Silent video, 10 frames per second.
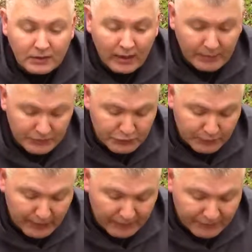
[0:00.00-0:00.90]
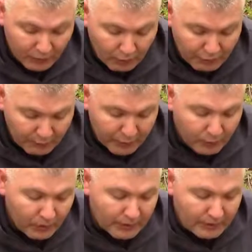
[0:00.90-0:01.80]
That means you're going to have to go
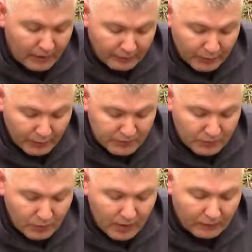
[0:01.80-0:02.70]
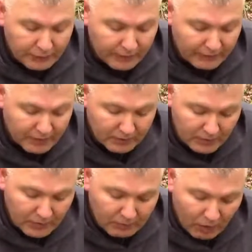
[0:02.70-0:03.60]
through every once in a while. You're going to have to
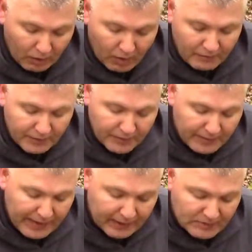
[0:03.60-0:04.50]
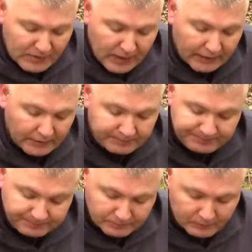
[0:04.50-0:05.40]
mark off on the back side,
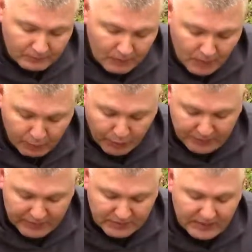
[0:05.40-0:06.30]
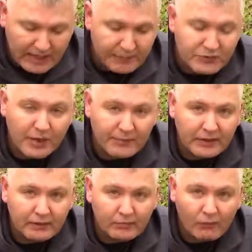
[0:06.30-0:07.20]
put a piece of tape or
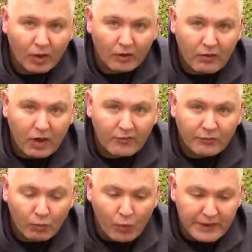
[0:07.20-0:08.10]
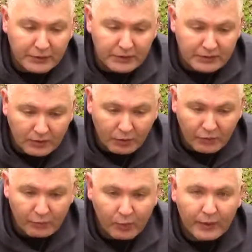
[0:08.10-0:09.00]
something, mark off when you need to go
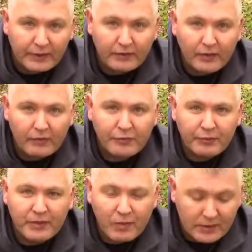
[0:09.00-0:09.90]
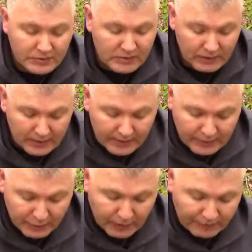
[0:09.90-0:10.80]
through it in another 3 months.
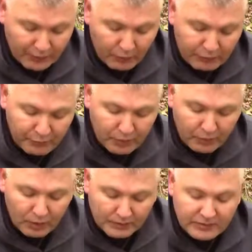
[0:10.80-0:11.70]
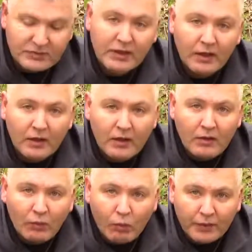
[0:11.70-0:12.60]
And you're going to have to go through and look to see
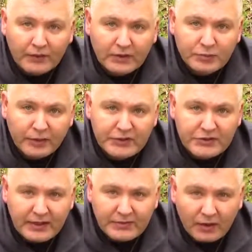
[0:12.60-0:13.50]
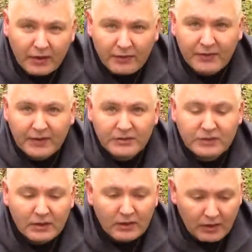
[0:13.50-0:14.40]
what the expiration dates are on things.
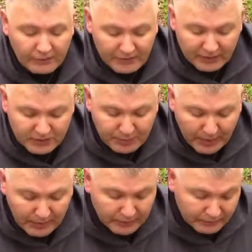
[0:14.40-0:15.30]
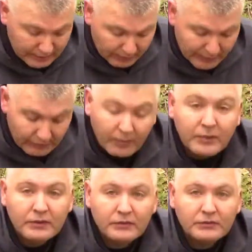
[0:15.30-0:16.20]
If they expired, get rid of them,
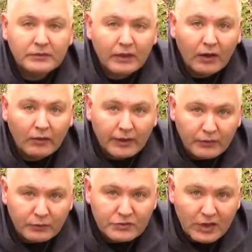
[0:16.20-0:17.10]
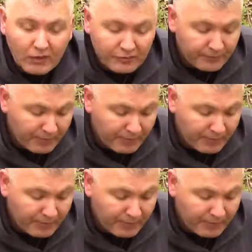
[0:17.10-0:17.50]
you know, get new stuff.